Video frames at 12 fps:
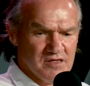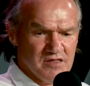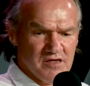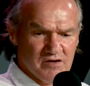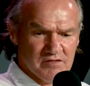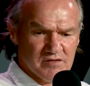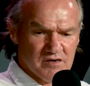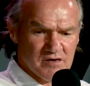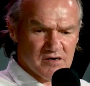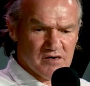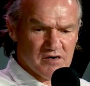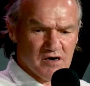They've got
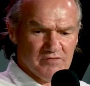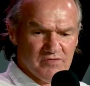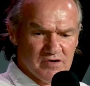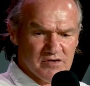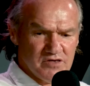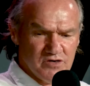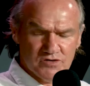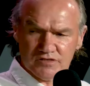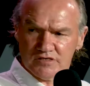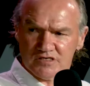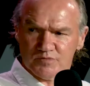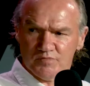either
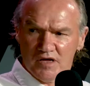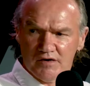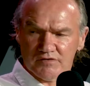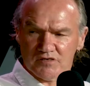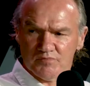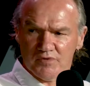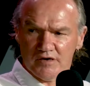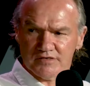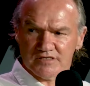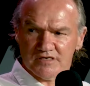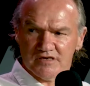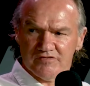useless blokes or
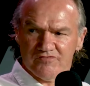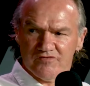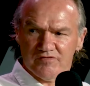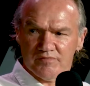blokes that have